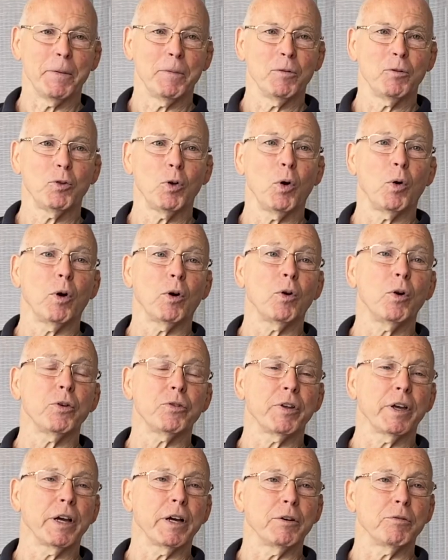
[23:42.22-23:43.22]
So, of
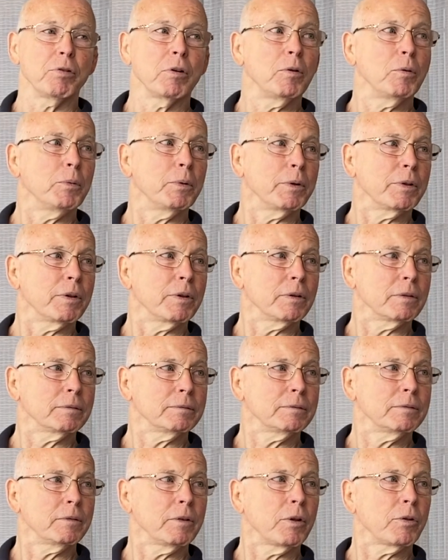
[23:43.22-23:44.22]
course, I got in trouble with the
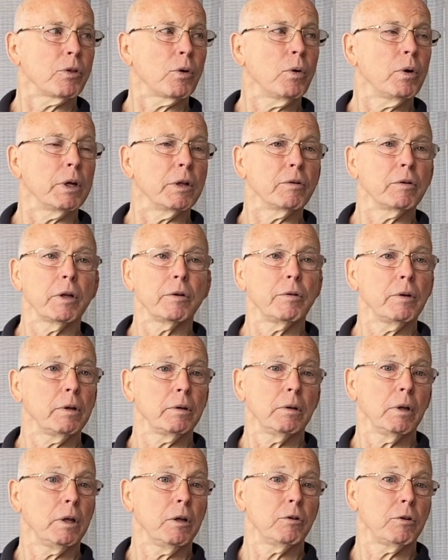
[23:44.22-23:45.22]
authorities. And I
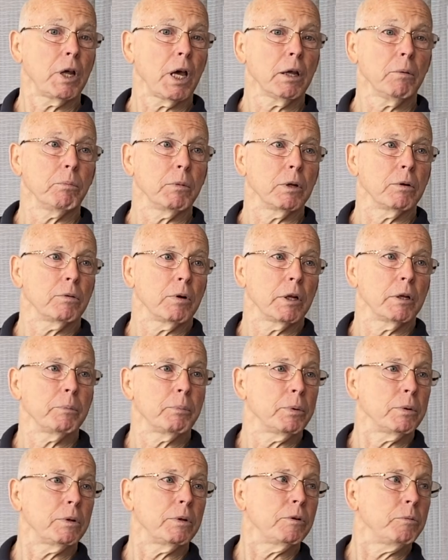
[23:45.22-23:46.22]
said, he attacked me. He tried to
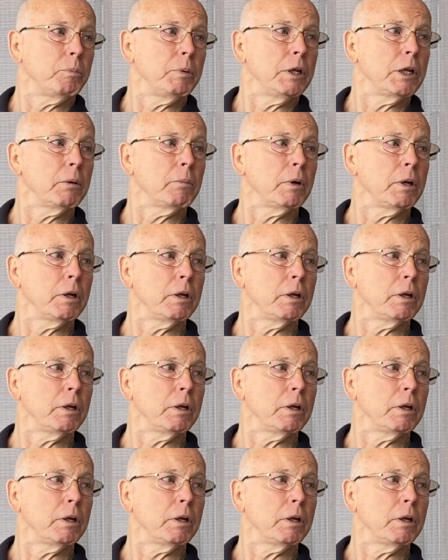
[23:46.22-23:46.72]
put this beanie on me.